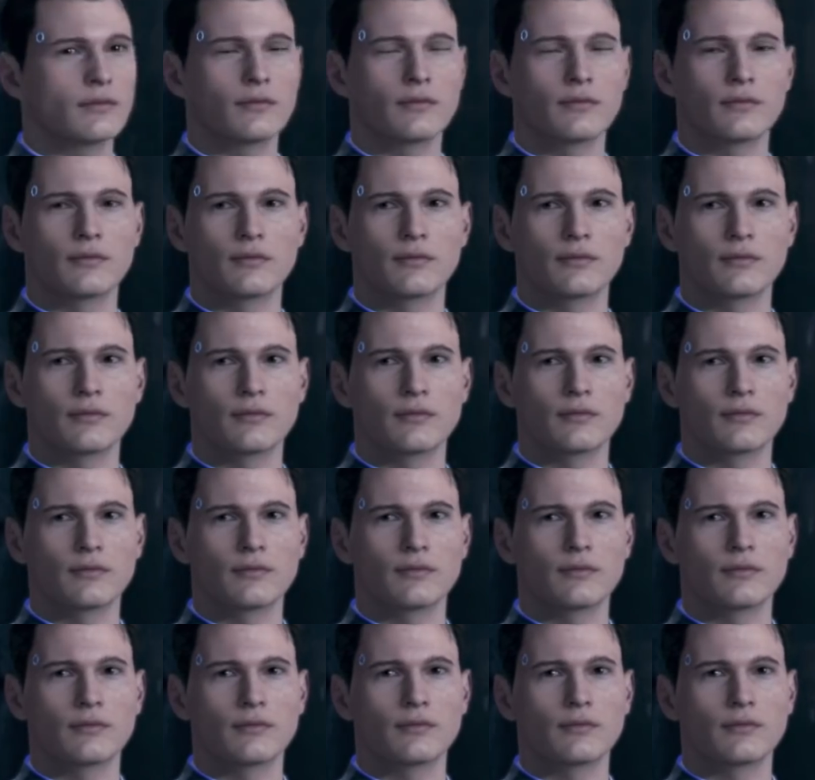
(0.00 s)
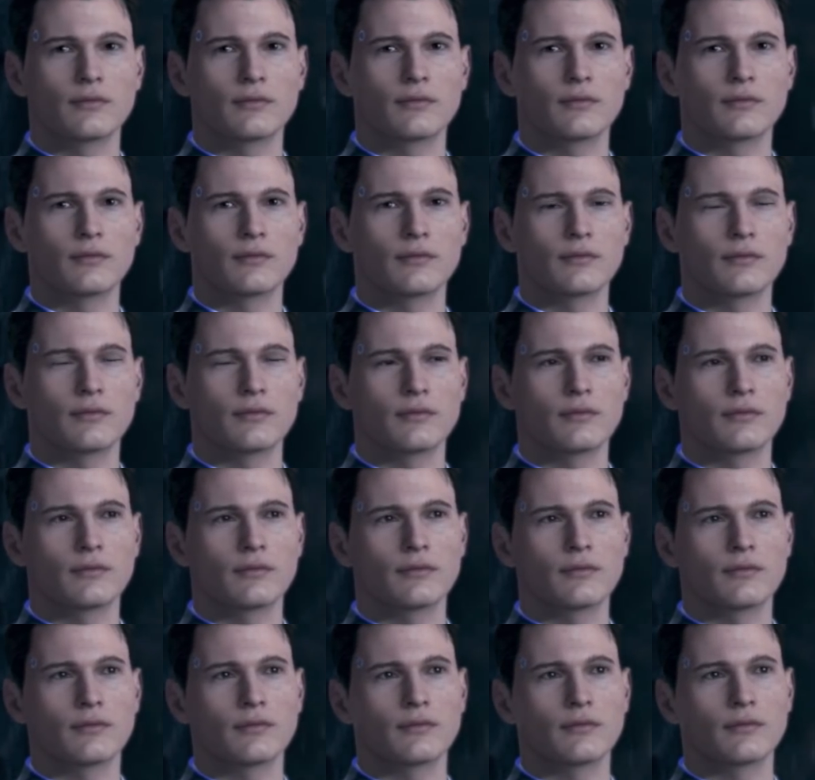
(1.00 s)

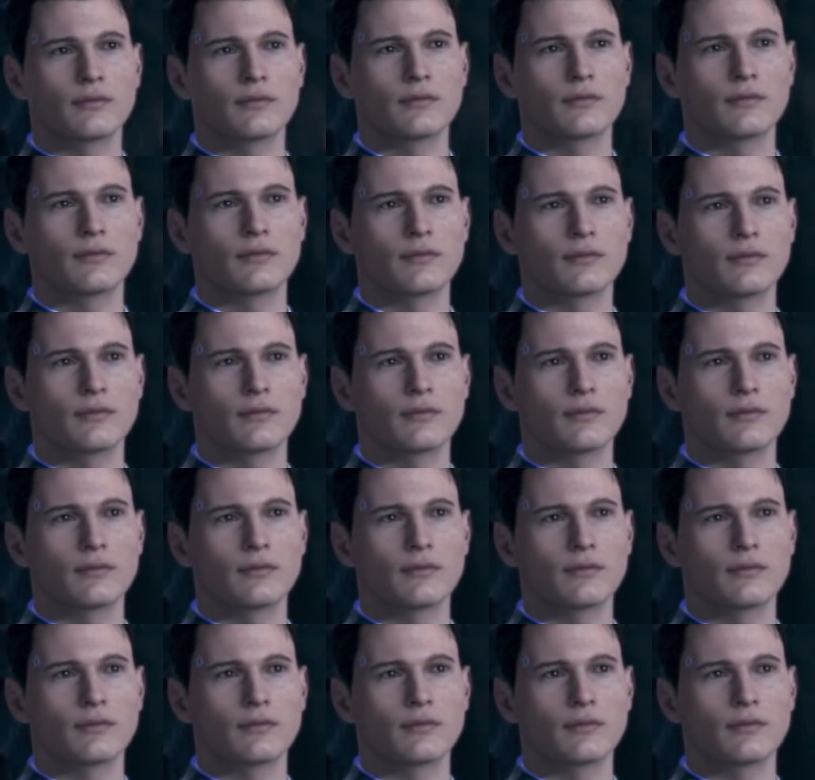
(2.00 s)
This person isn't speaking.